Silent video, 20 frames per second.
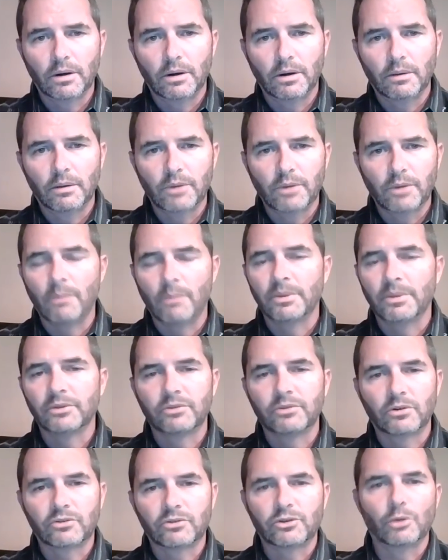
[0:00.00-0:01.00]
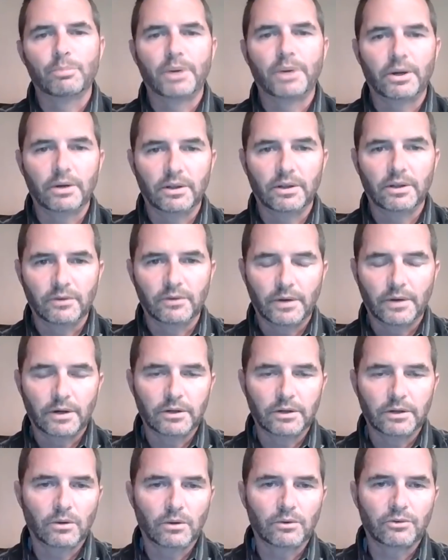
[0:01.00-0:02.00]
commas, there's still periods in there.
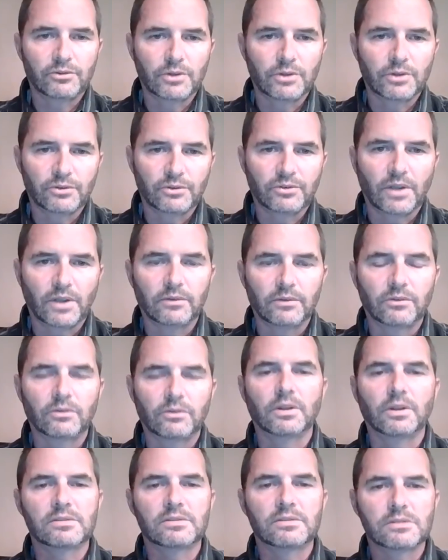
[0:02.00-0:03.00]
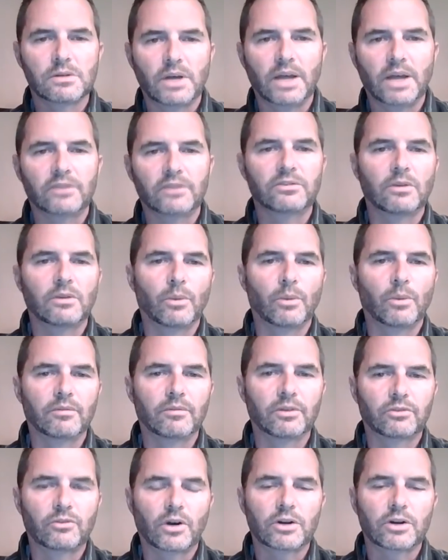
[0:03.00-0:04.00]
You know, there's still sentences. It still has somewhat of
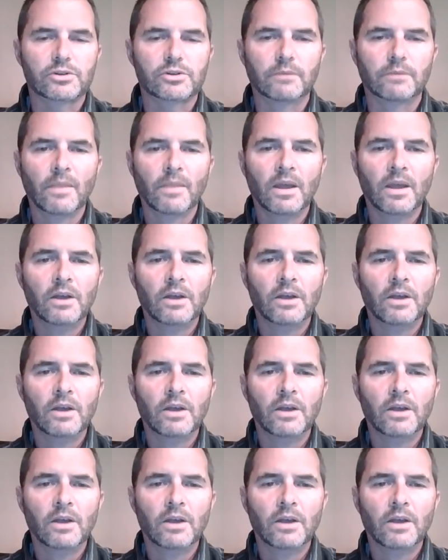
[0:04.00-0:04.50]
a structure.